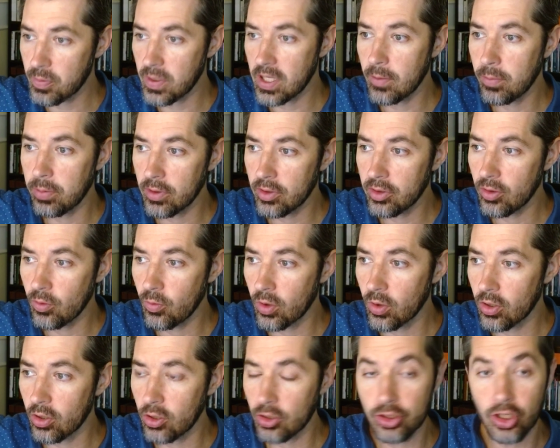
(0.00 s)
people in the
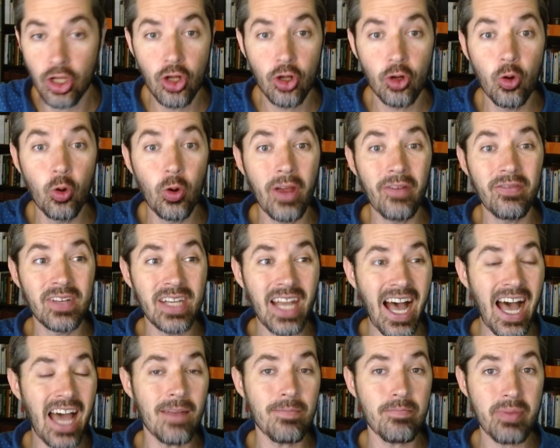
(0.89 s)
world who have
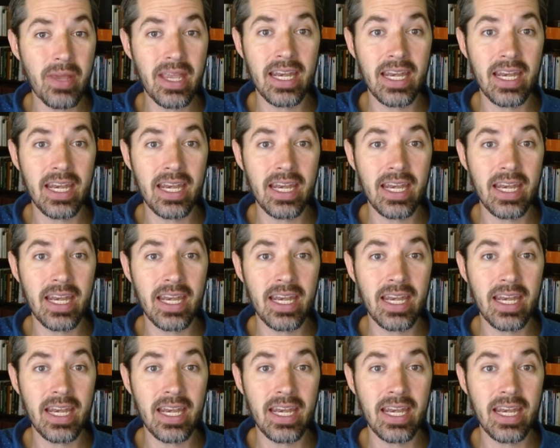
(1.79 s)
not